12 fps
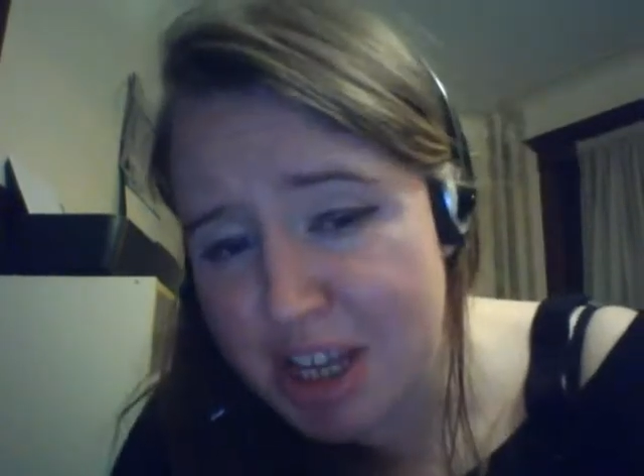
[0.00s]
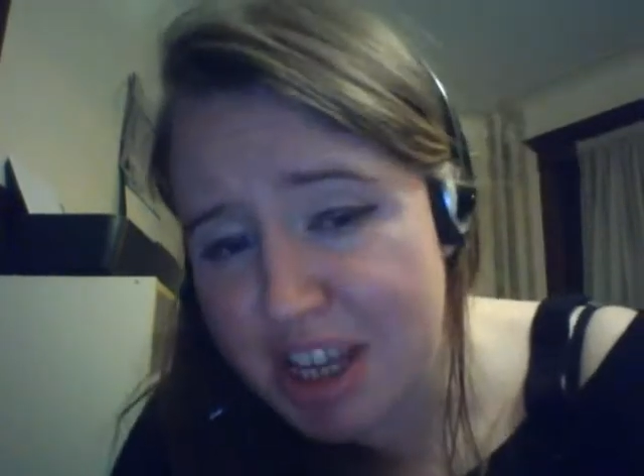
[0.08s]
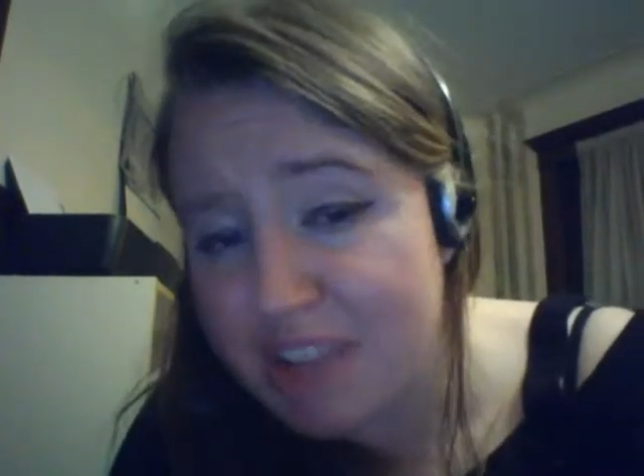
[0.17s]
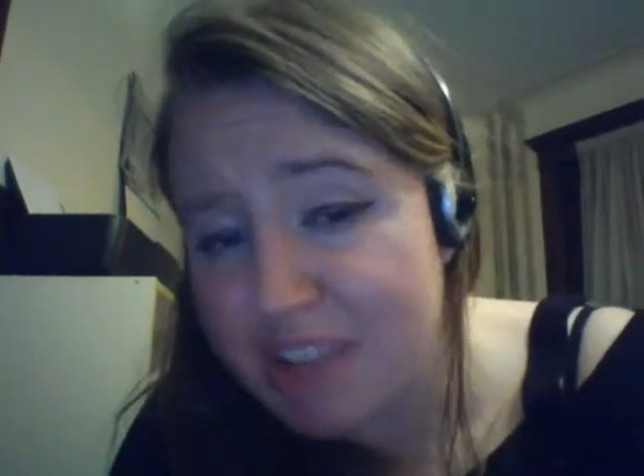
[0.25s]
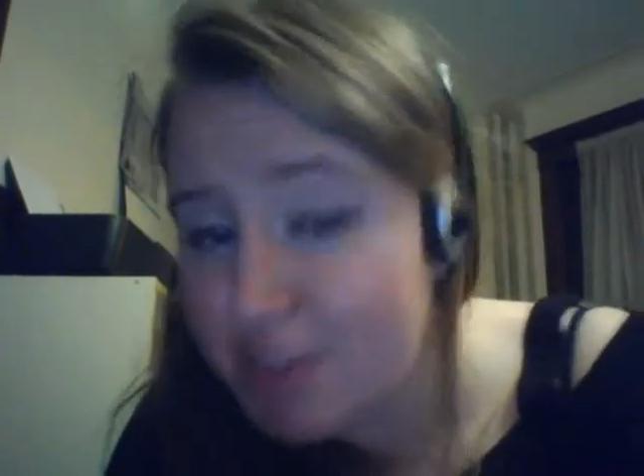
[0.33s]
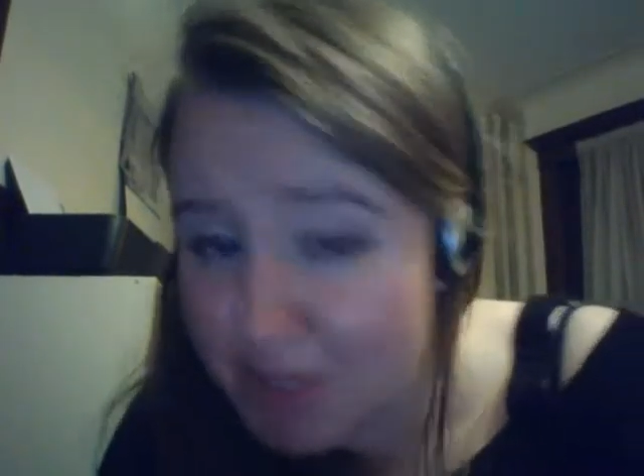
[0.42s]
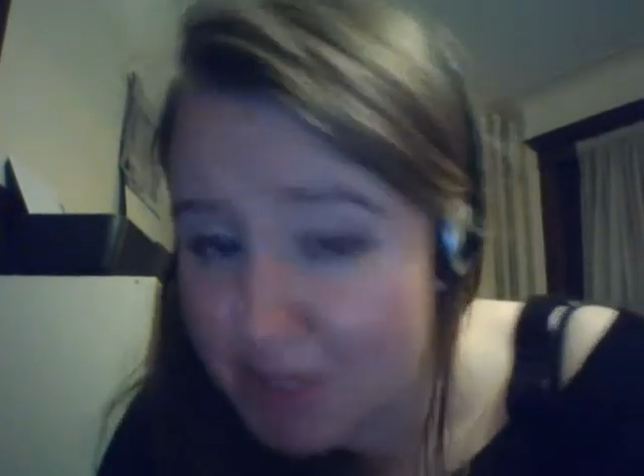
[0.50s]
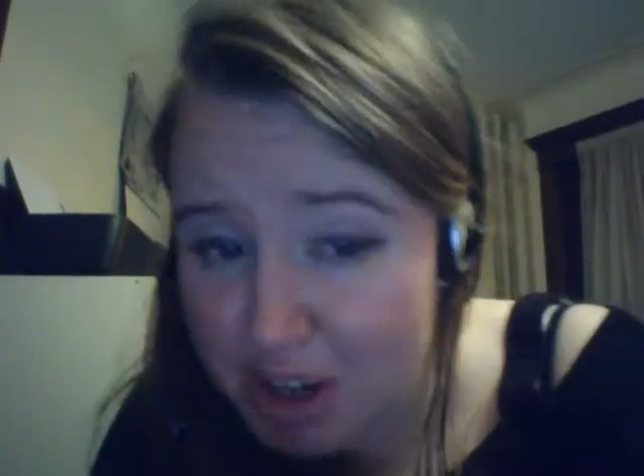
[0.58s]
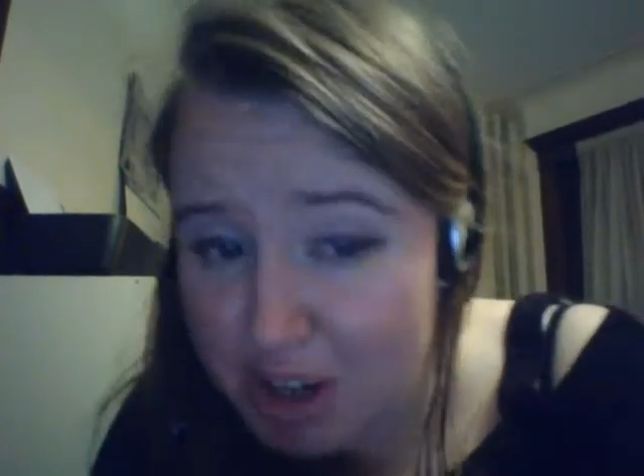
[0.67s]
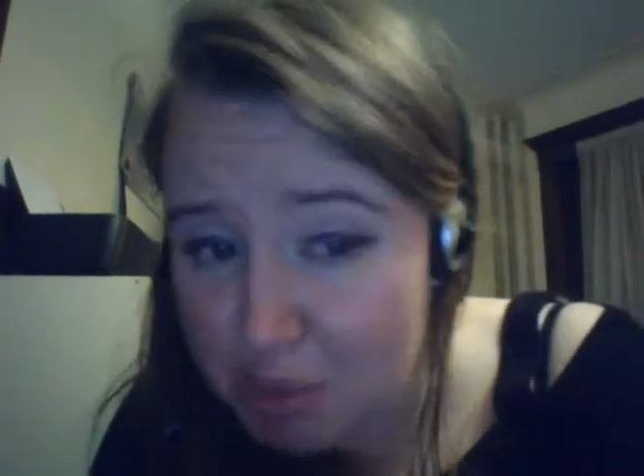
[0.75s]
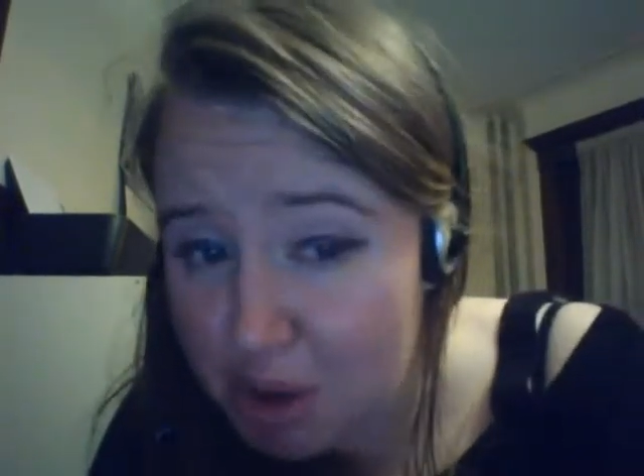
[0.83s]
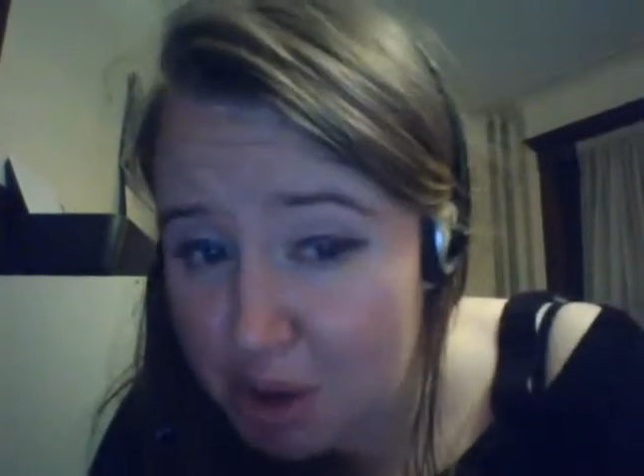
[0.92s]
even if I
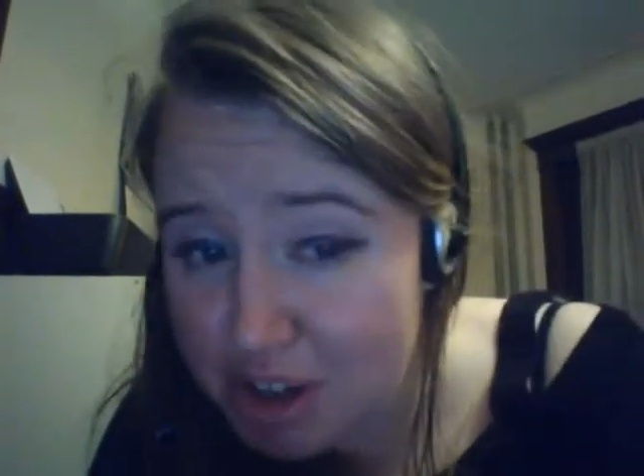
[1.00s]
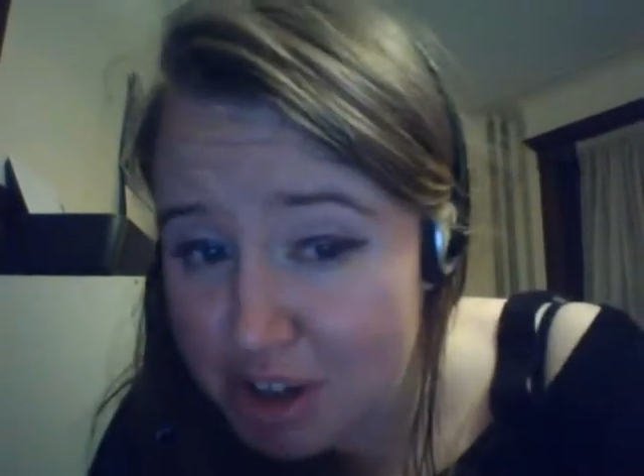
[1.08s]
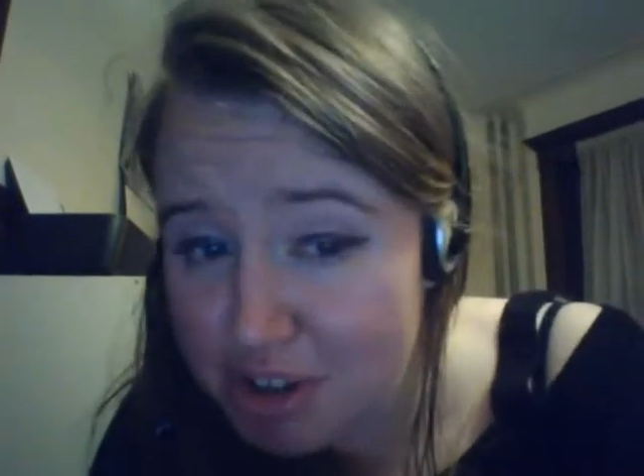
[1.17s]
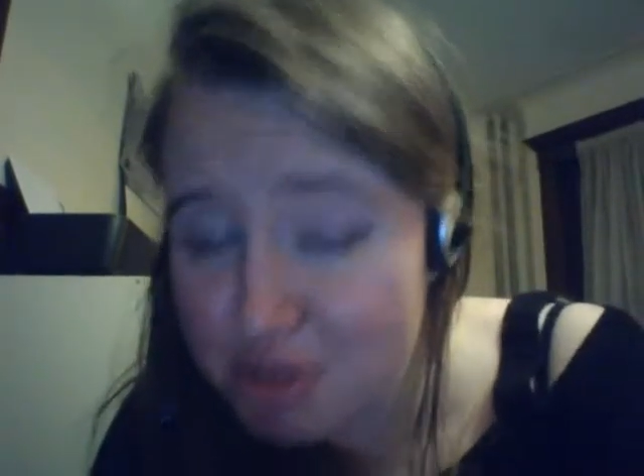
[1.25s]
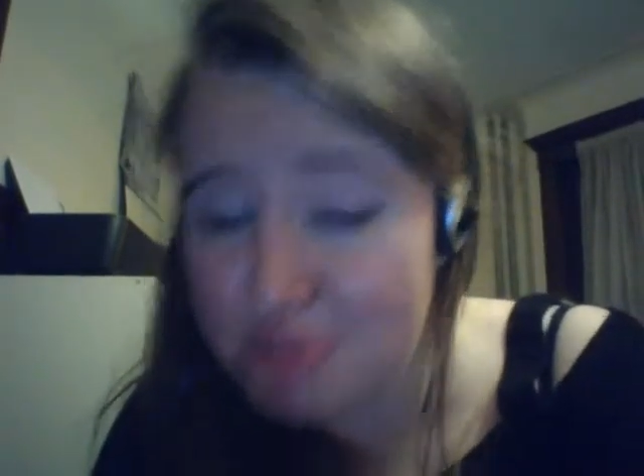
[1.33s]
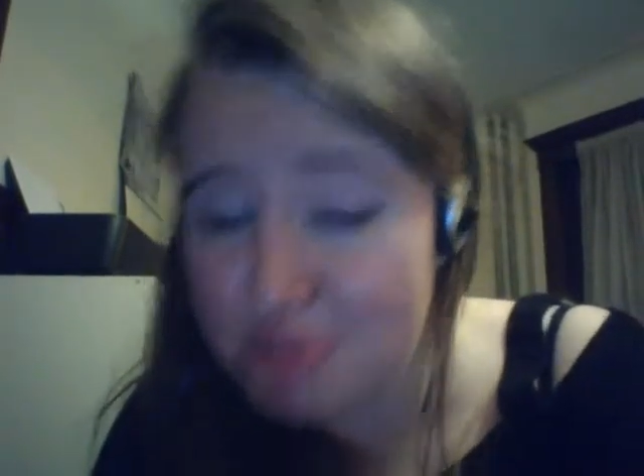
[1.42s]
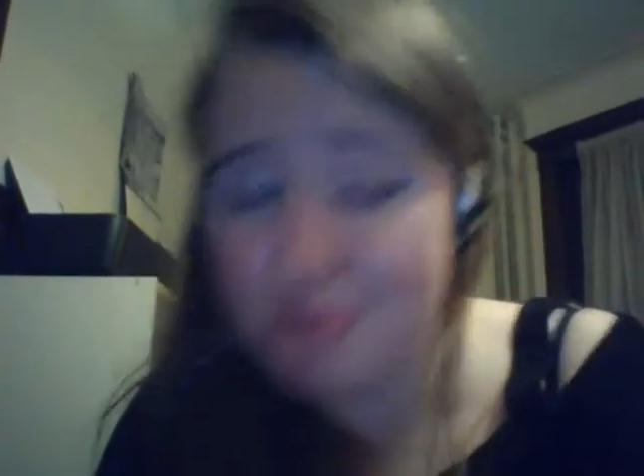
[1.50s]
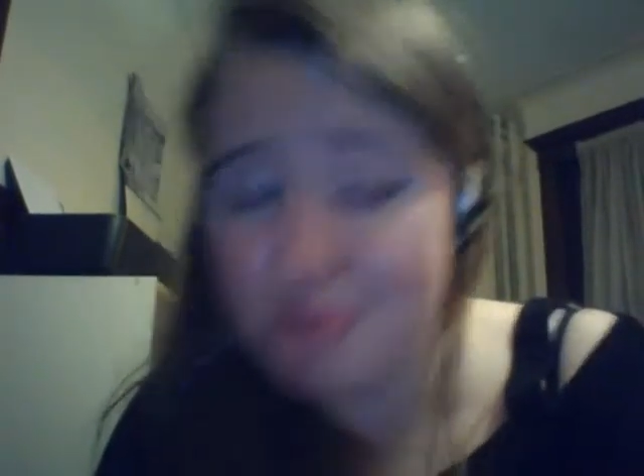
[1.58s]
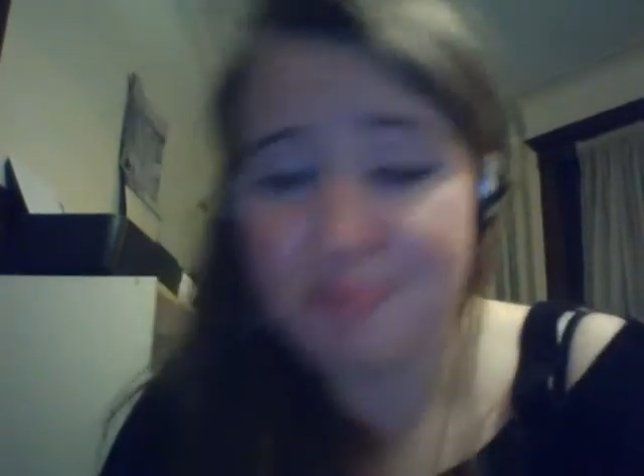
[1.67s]
don't want to.